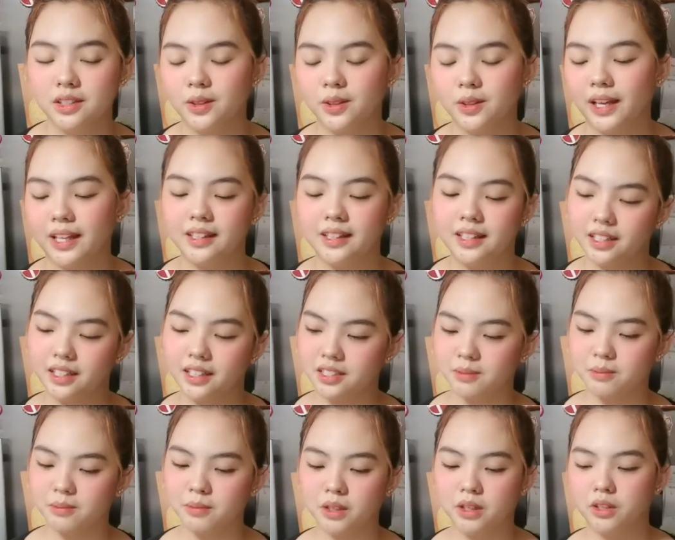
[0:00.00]
yeah, they are
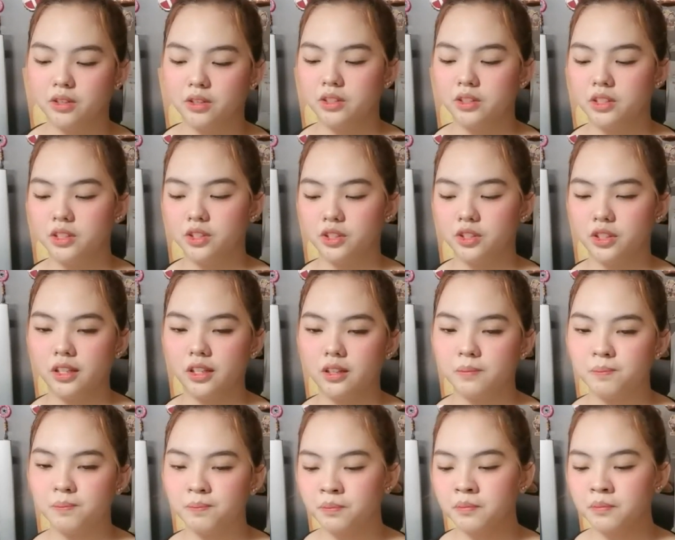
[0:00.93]
somehow in the
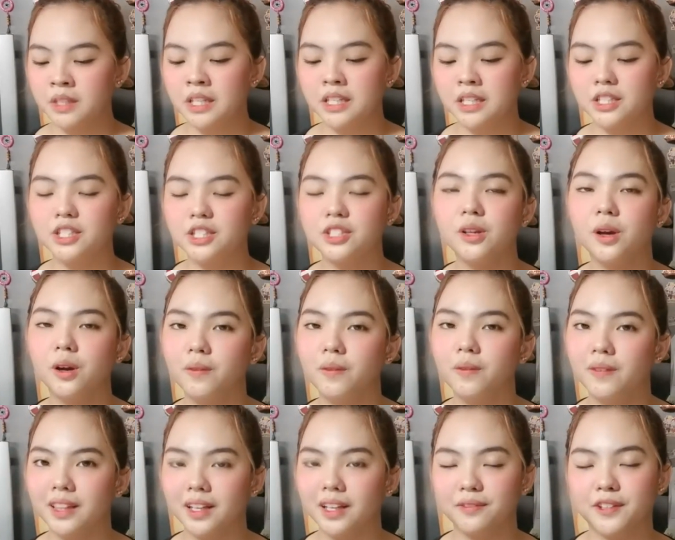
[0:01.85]
street.
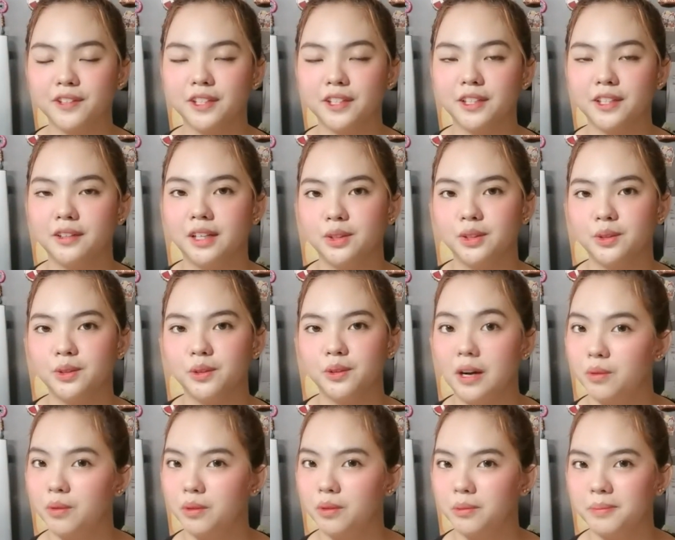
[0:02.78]
So without further ado,
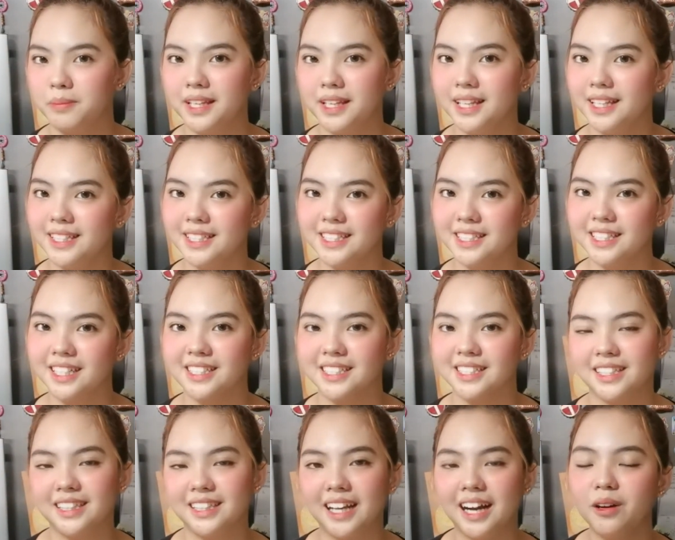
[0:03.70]
I will be
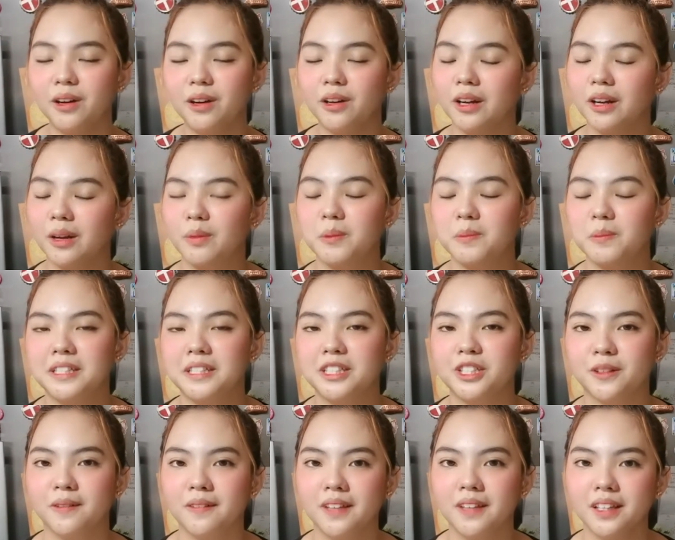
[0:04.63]
discussing now, or I will be
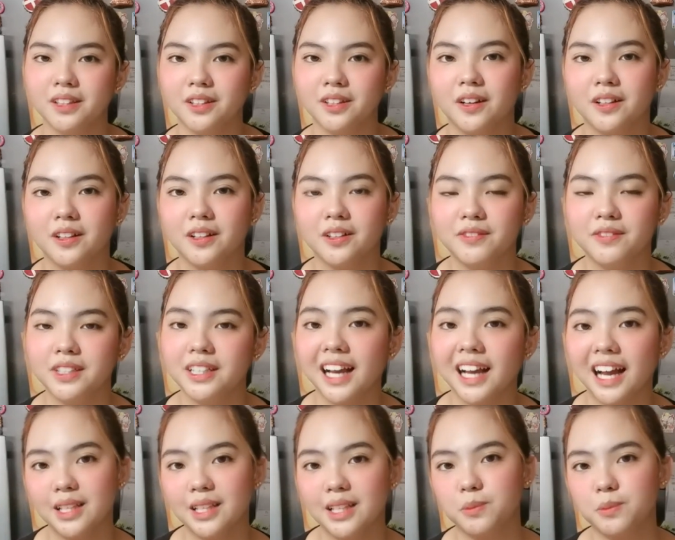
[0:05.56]
showing to all of you
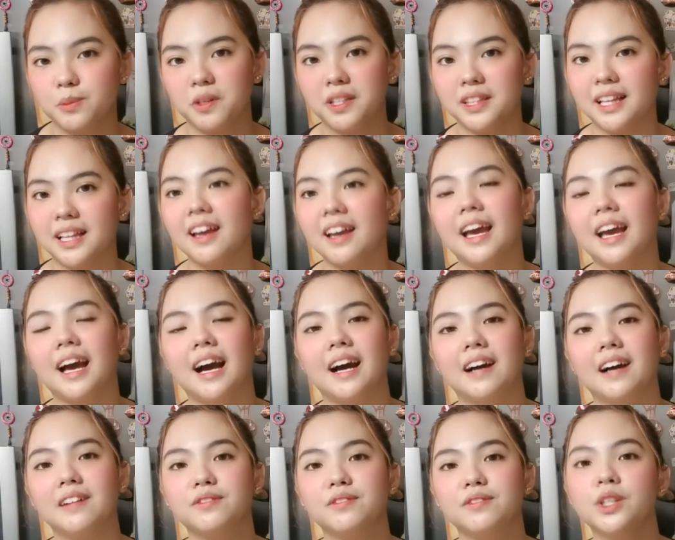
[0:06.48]
guys what I
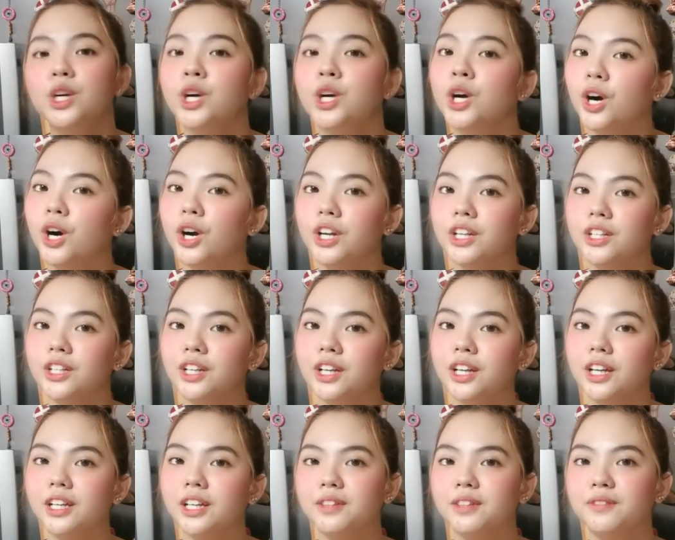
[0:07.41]
have
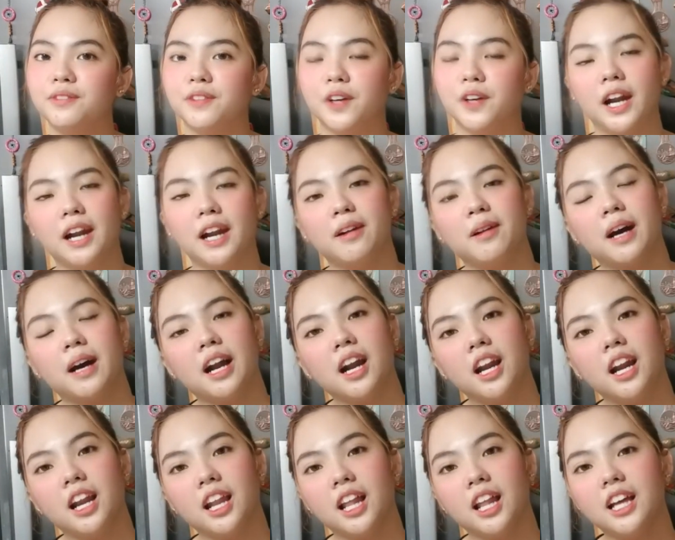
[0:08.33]
ordered for
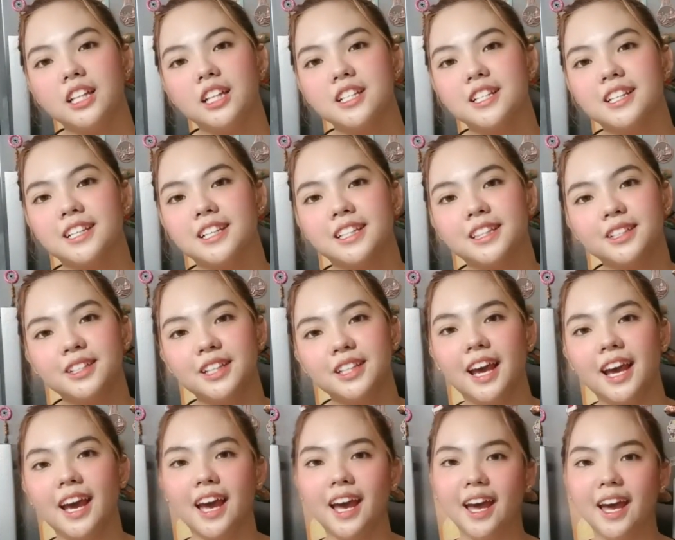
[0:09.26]
our lunch
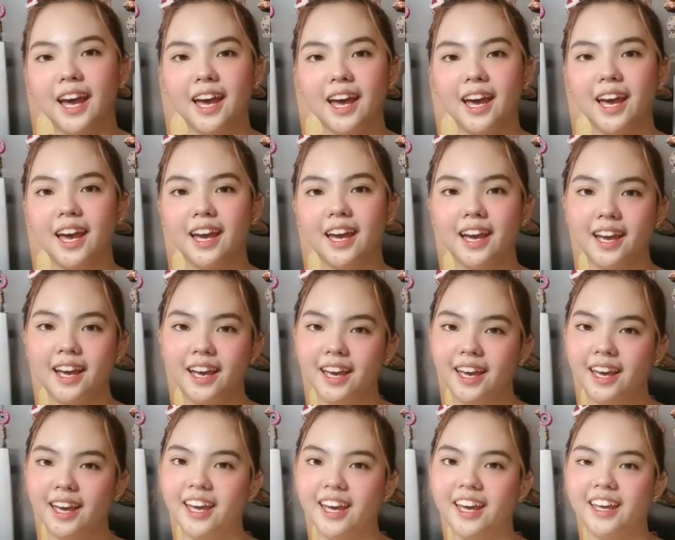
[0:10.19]

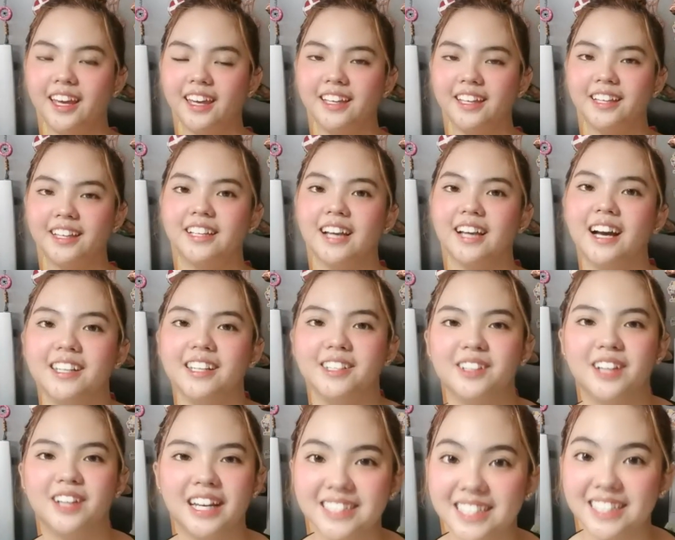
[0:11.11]
today. Yeah,
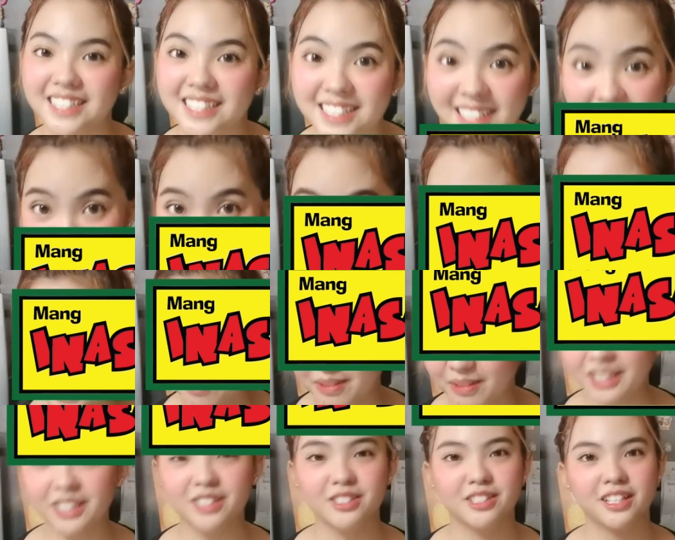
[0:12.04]
you guys excited?
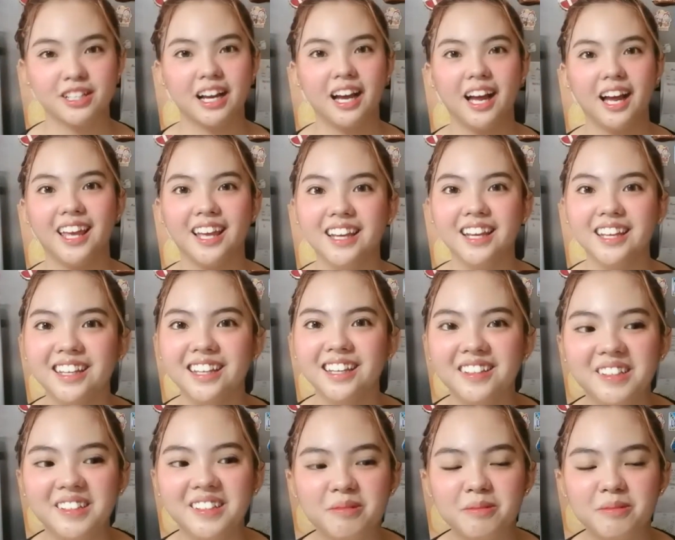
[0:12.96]
Because I
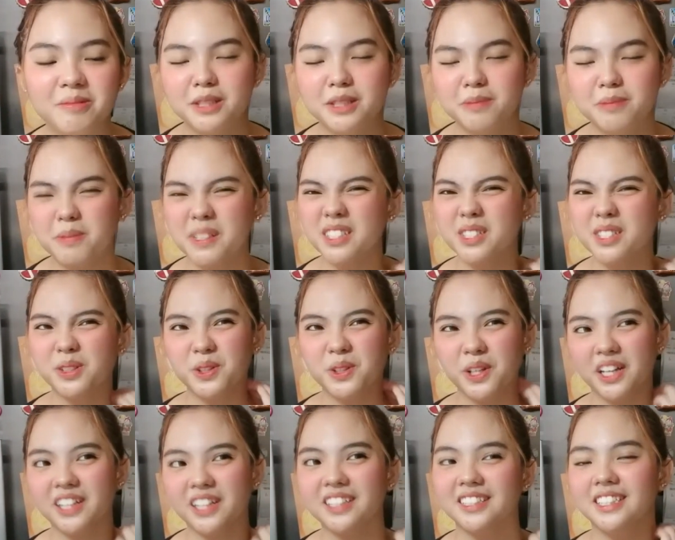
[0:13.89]
am. It's been so
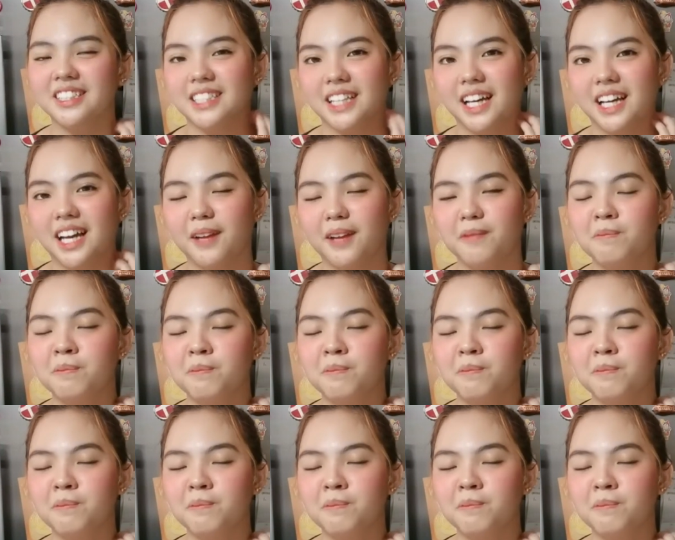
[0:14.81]
long since I